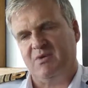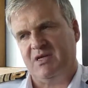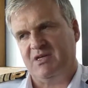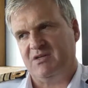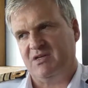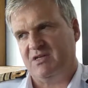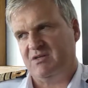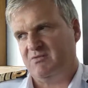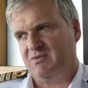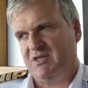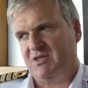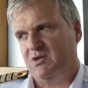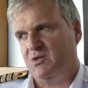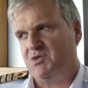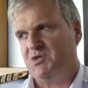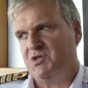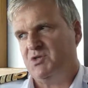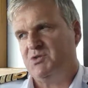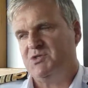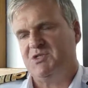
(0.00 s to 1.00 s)
Yeah, we
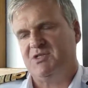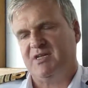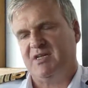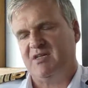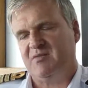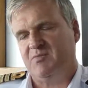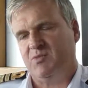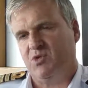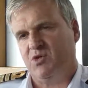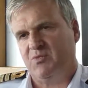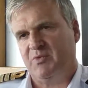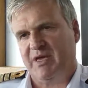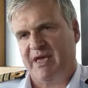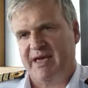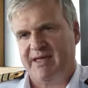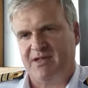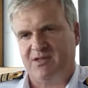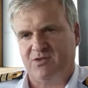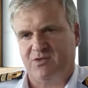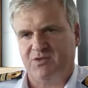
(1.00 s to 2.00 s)
don't use it anymore. We
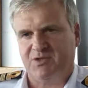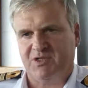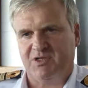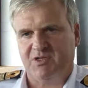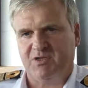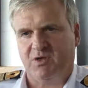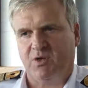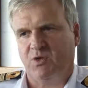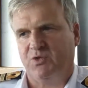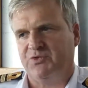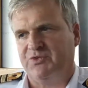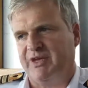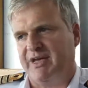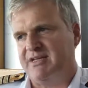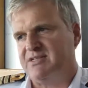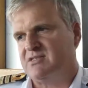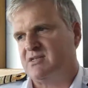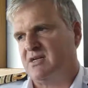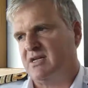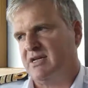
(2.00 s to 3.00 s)
had it on the old
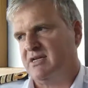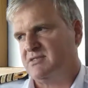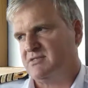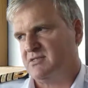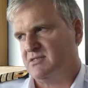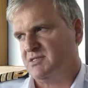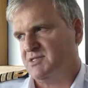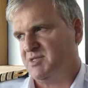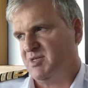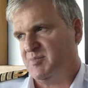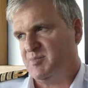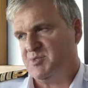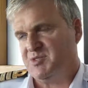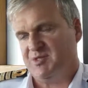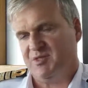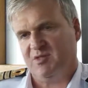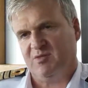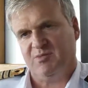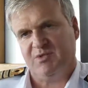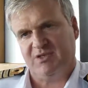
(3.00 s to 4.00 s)
S-class ship
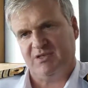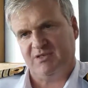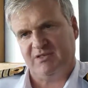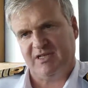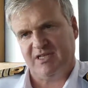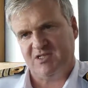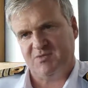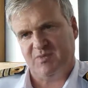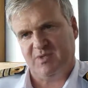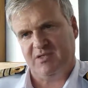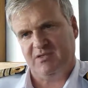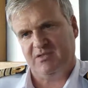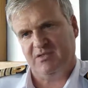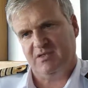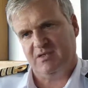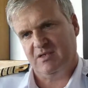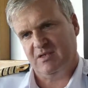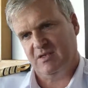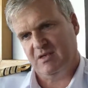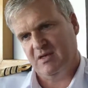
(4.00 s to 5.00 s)
still, but it has been
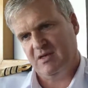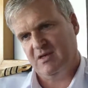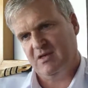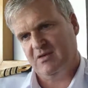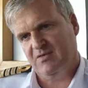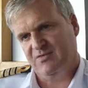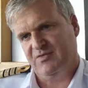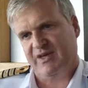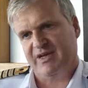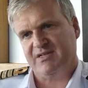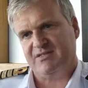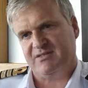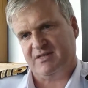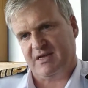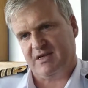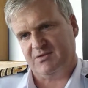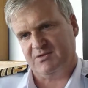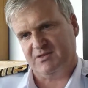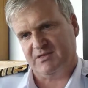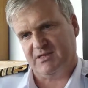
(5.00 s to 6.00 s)
phased
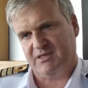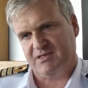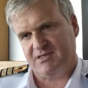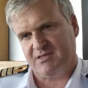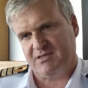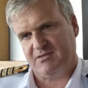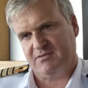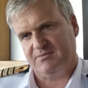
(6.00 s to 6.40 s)
out. Yes.